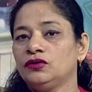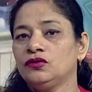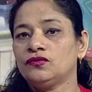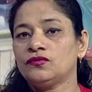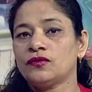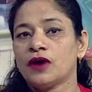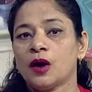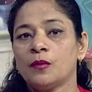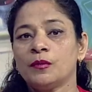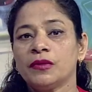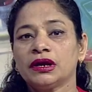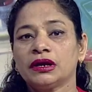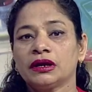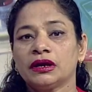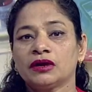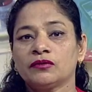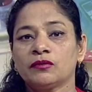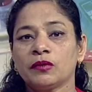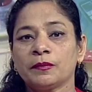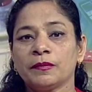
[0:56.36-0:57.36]
new farming
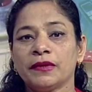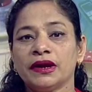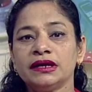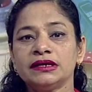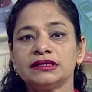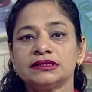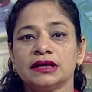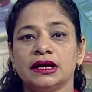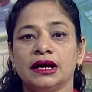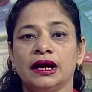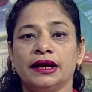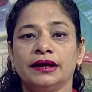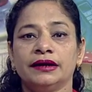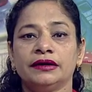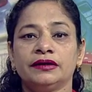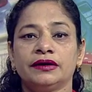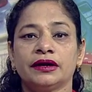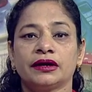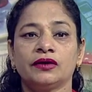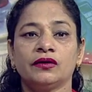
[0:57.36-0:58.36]
equipments
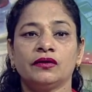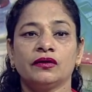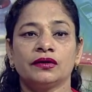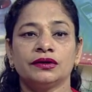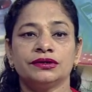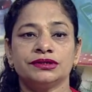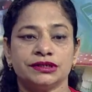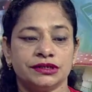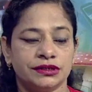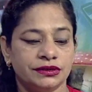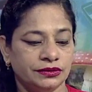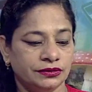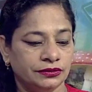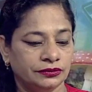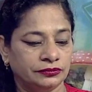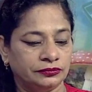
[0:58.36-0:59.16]
and technology.